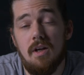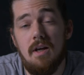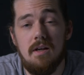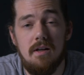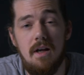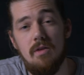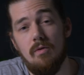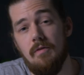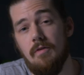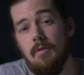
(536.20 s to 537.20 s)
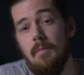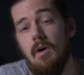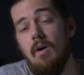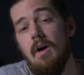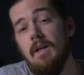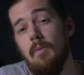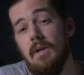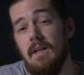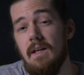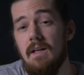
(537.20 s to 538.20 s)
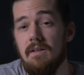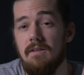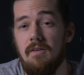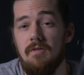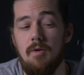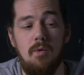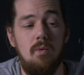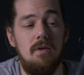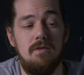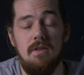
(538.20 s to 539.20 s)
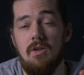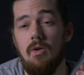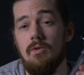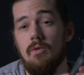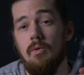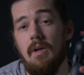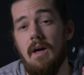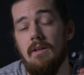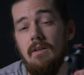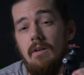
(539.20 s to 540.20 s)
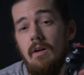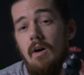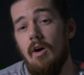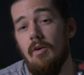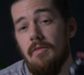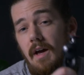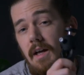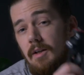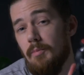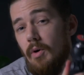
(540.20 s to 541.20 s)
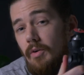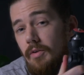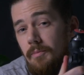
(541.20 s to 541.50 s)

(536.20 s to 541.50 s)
say neither of them are anywhere near as comfortable as the contoured handle of the HandyPod,